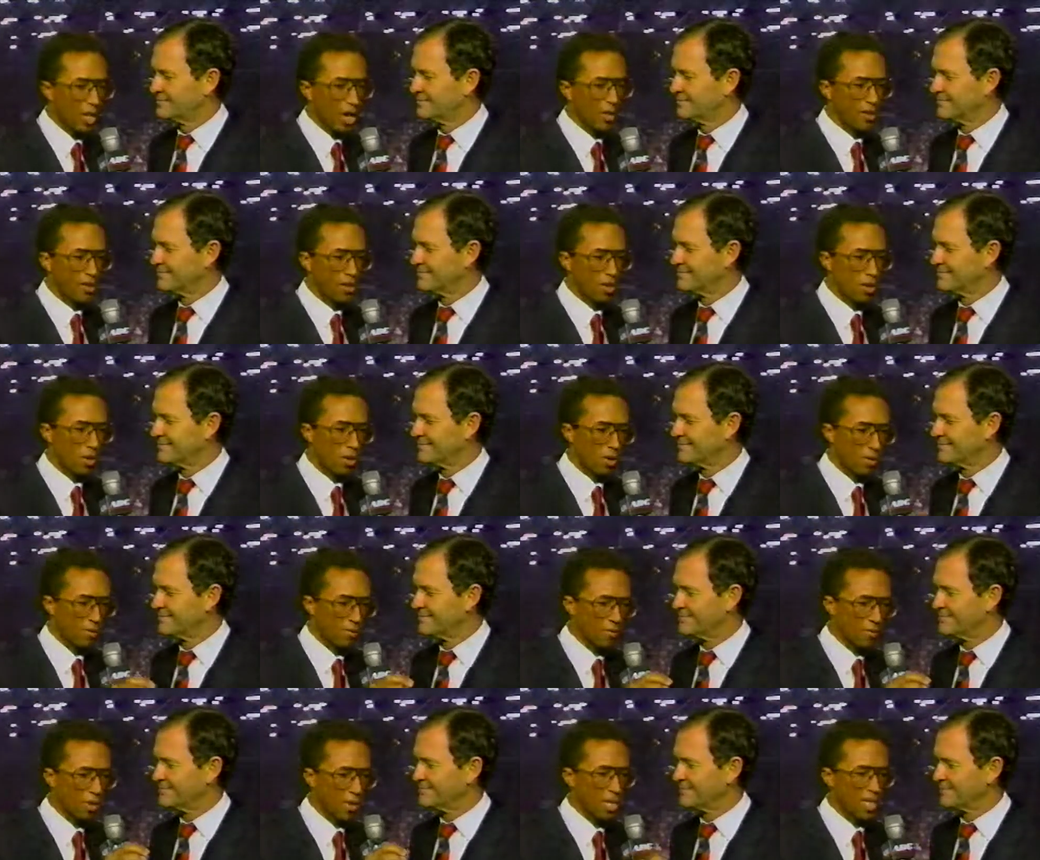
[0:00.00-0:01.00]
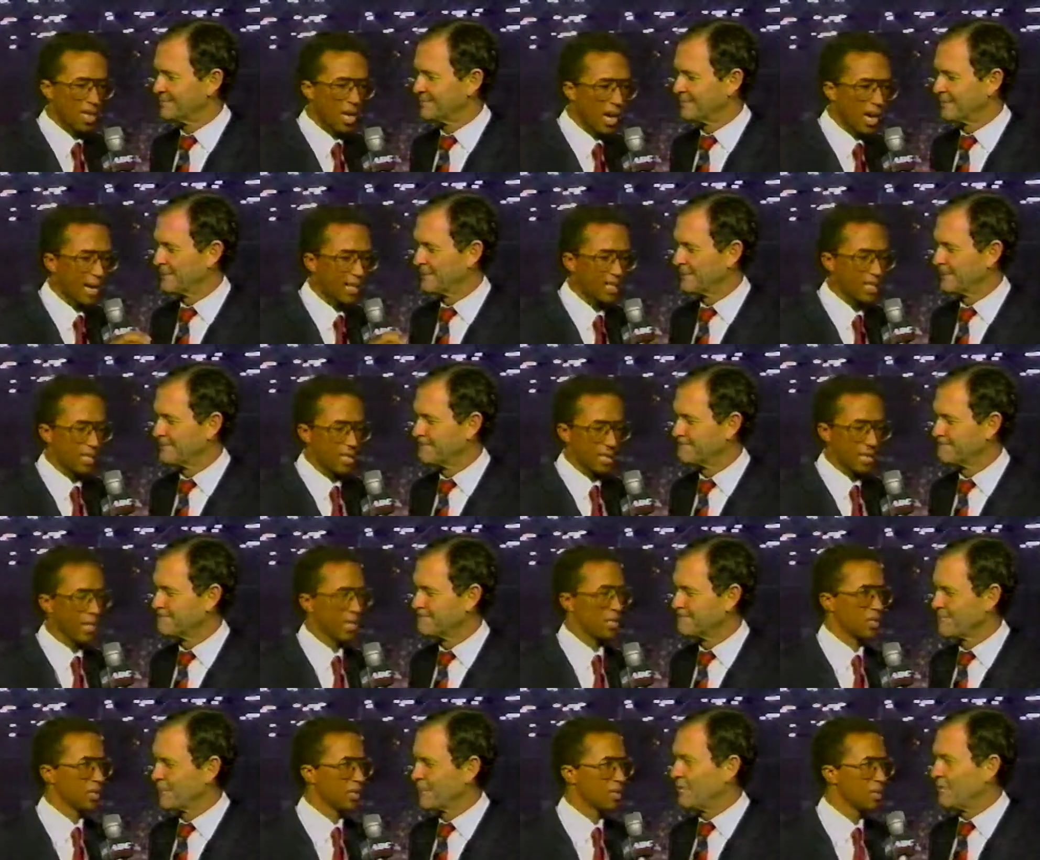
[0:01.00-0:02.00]
Speaker 1: on the court for as long as it
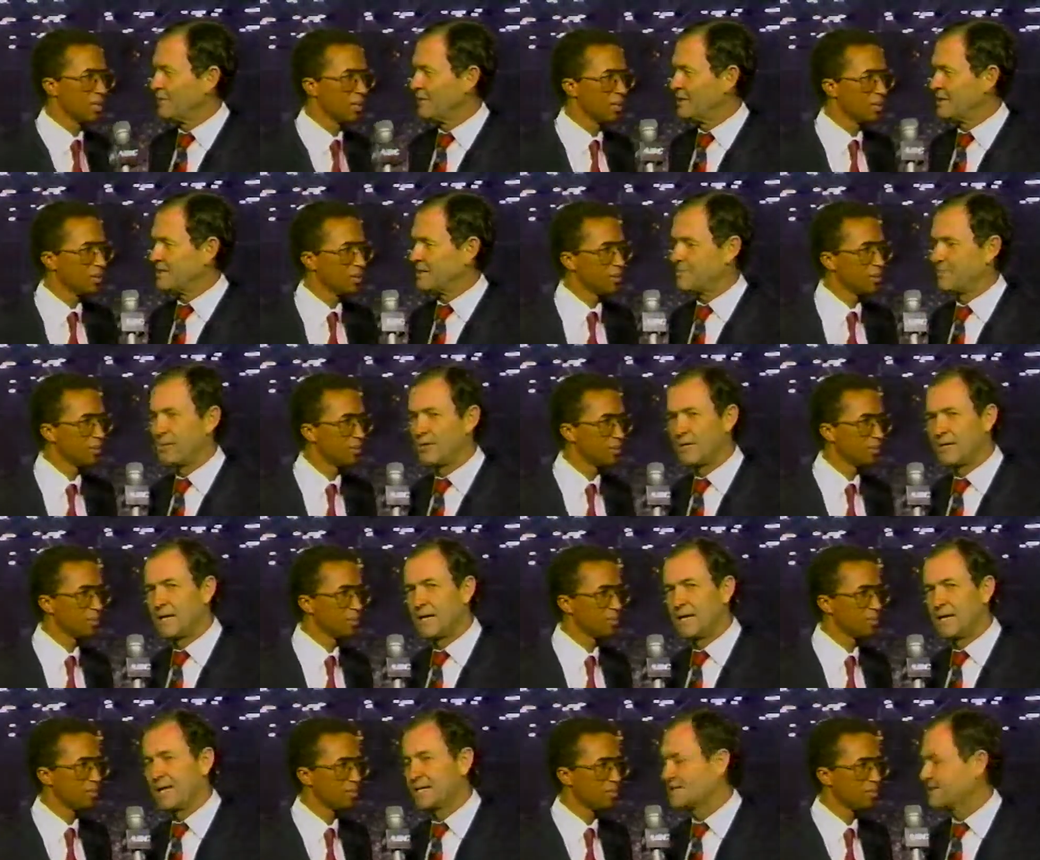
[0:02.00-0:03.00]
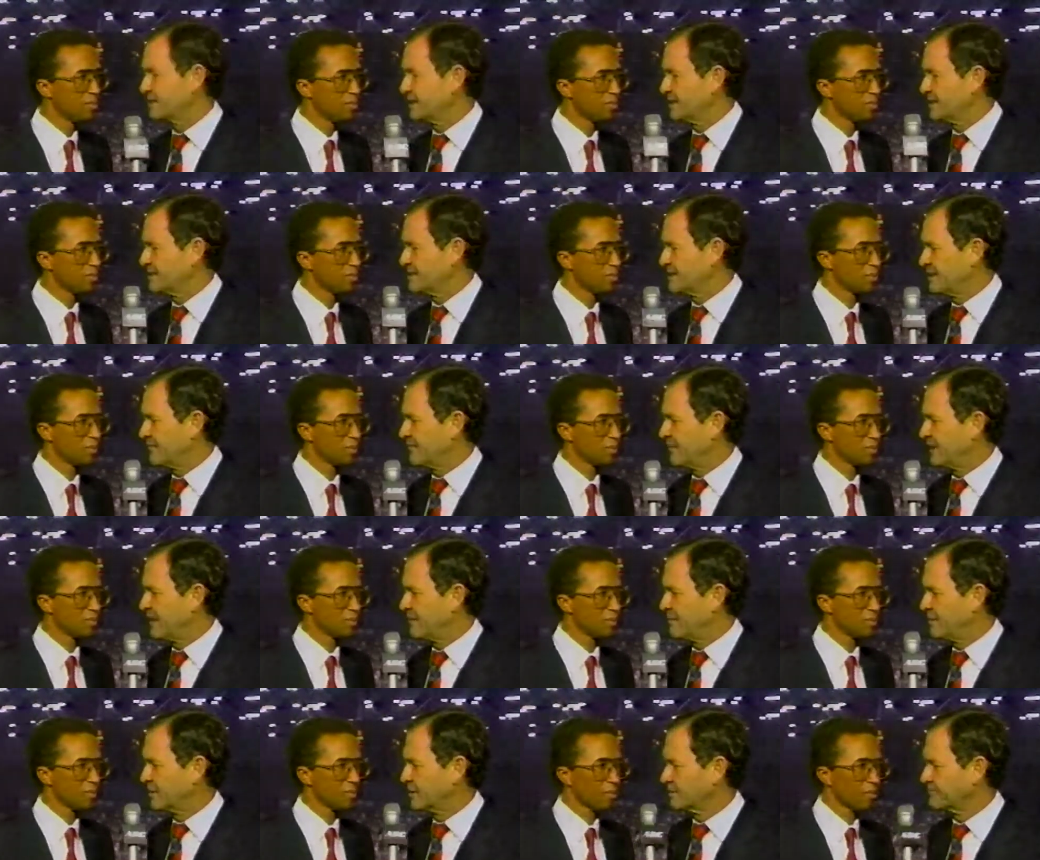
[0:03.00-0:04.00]
takes. Well, where does that put a guy like, say, Stefan
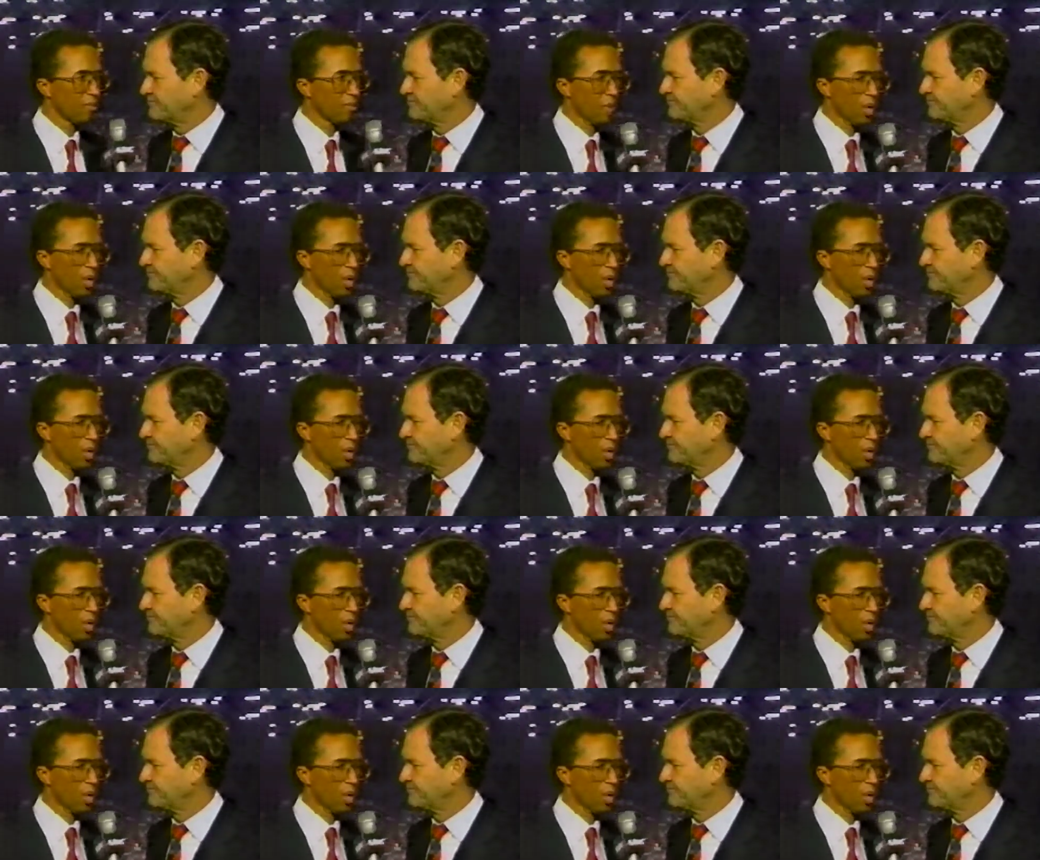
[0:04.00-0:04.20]
Edberg?